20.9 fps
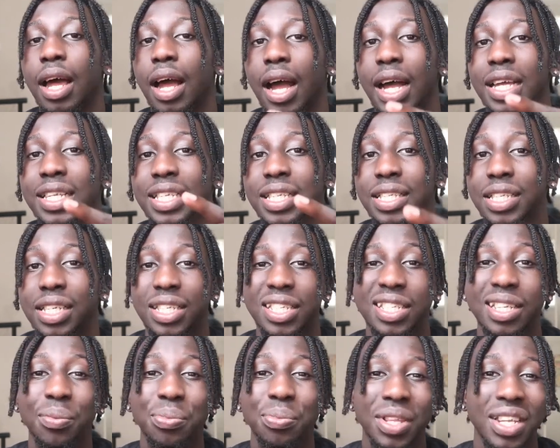I suggest
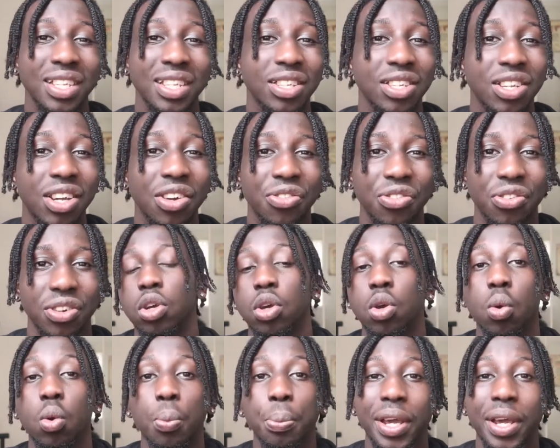something different. It
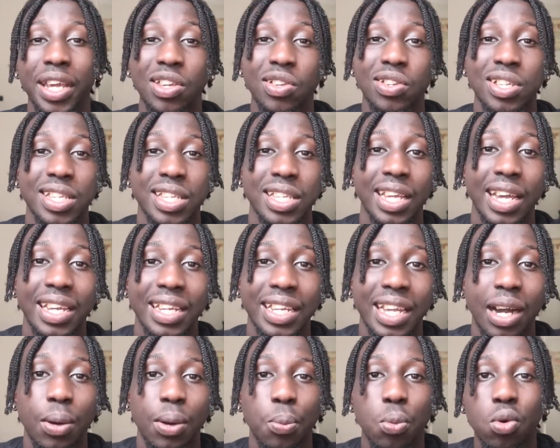will make you stand
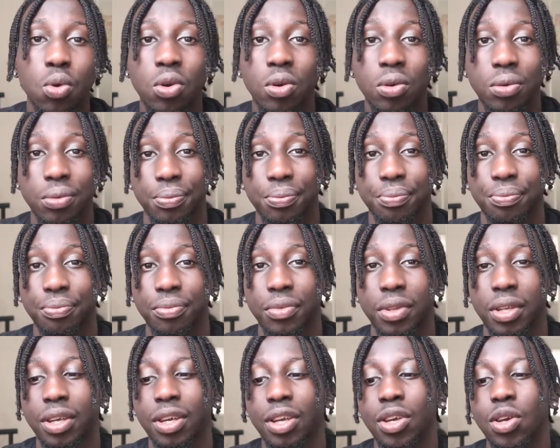out more.
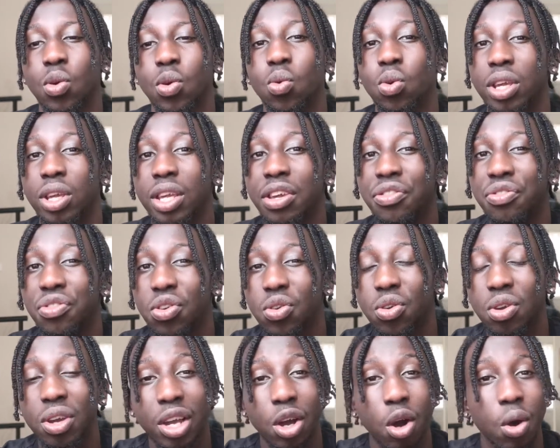It will give you
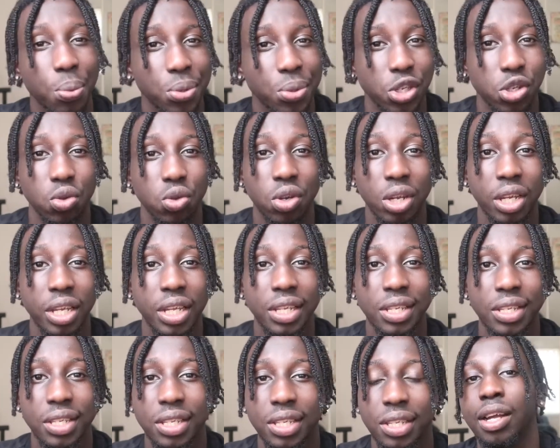great
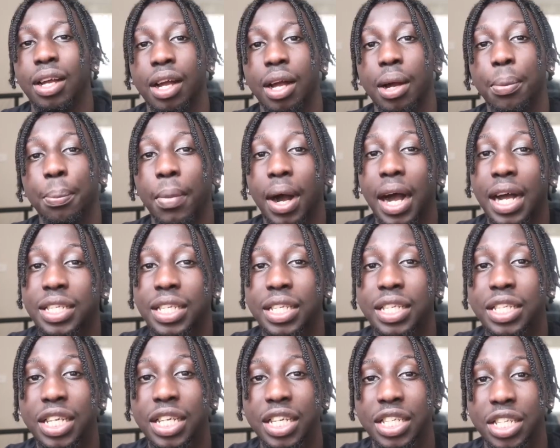opportunities. I
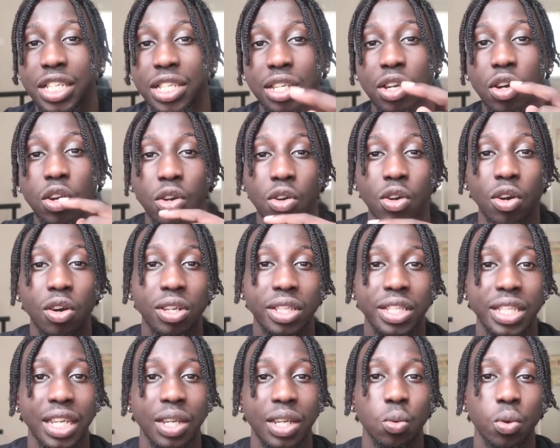suggest on
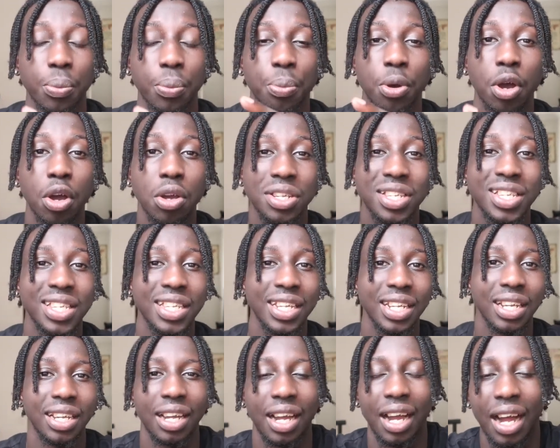content when
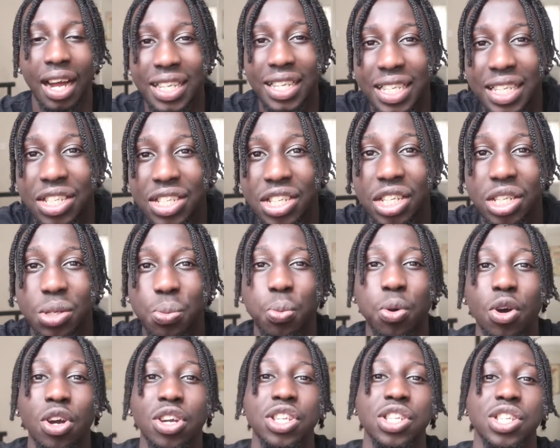posting, I suggest
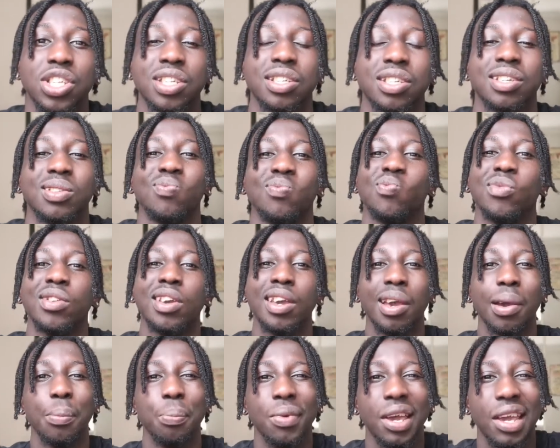post
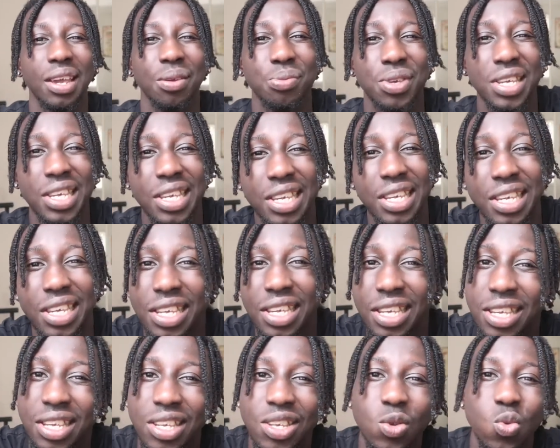
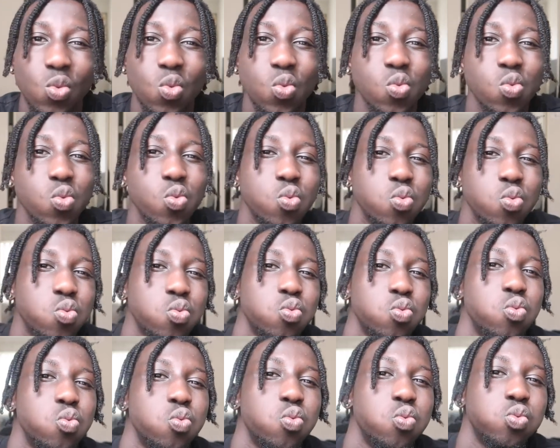maybe
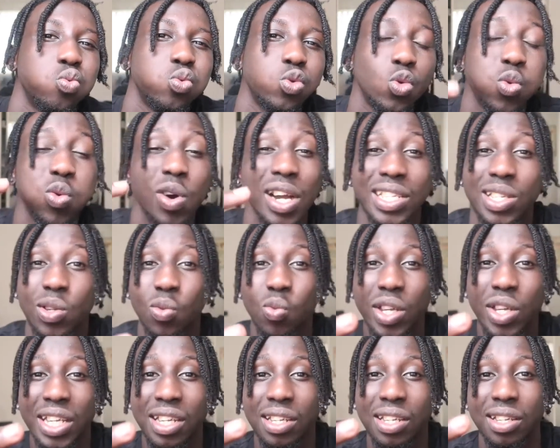twice a
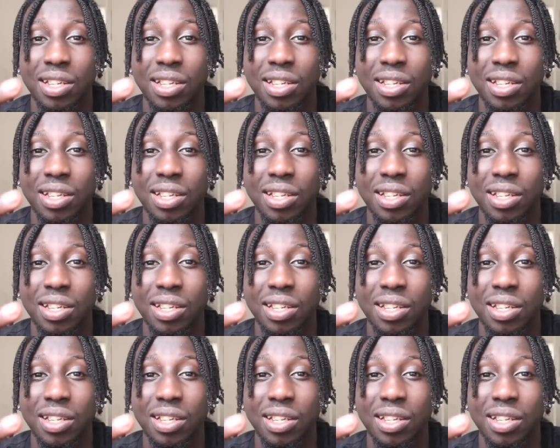week